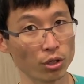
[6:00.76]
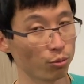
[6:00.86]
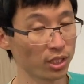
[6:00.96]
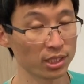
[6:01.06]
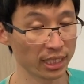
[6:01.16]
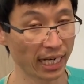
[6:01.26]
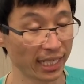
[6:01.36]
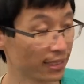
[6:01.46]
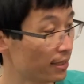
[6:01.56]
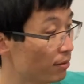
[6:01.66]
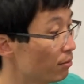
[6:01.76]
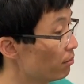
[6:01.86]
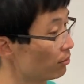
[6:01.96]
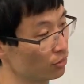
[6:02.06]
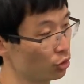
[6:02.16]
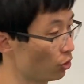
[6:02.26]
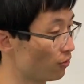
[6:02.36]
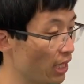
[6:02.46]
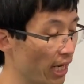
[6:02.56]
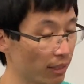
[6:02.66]
of the reasons that I sort
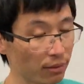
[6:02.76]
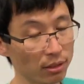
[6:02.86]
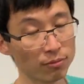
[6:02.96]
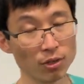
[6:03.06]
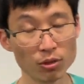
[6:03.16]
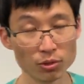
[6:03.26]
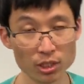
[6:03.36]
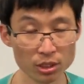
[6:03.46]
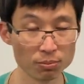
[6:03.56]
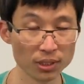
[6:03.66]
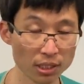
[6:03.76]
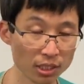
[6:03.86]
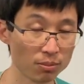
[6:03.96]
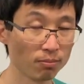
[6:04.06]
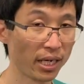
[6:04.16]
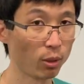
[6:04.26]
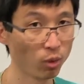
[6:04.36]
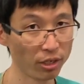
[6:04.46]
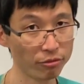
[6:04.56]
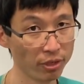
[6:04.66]
of got involved in this is because my
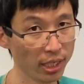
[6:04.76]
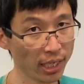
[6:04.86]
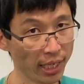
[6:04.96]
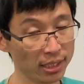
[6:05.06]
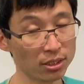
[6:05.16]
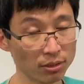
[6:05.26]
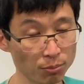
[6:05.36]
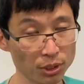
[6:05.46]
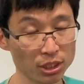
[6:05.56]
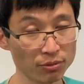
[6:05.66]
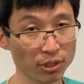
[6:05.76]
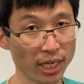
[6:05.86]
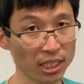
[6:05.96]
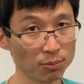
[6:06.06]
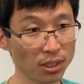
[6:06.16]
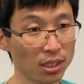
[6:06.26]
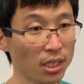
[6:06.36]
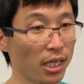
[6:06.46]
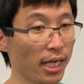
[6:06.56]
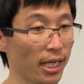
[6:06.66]
wife has pretty severe asthma,
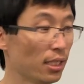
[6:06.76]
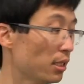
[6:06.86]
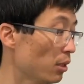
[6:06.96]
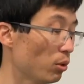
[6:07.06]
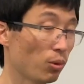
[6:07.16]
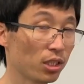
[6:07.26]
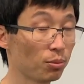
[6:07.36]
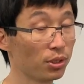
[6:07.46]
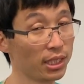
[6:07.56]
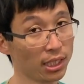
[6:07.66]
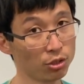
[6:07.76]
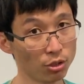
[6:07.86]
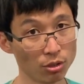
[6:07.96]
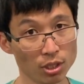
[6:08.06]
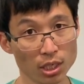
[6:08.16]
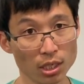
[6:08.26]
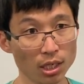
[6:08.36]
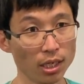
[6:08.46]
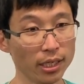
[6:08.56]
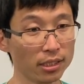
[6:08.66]
and we wanted to protect her
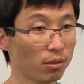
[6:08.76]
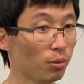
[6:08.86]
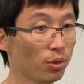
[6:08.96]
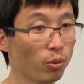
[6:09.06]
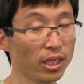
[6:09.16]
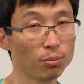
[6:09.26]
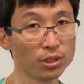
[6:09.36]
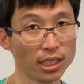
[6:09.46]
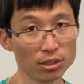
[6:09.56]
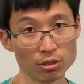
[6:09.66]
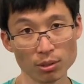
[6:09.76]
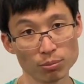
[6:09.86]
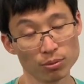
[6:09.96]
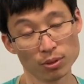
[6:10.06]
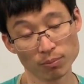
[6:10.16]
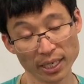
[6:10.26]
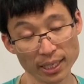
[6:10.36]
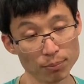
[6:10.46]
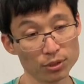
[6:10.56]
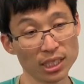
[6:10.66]
and come up with a way to protect her
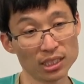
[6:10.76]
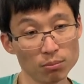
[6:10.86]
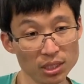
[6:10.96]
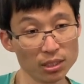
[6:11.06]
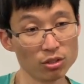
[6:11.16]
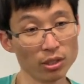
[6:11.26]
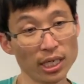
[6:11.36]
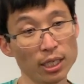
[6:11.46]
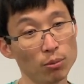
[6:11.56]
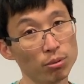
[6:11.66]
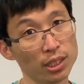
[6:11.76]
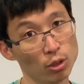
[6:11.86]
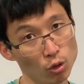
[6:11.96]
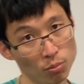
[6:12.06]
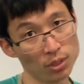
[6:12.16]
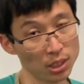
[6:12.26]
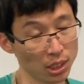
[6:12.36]
by protecting me so that I don't bring it home.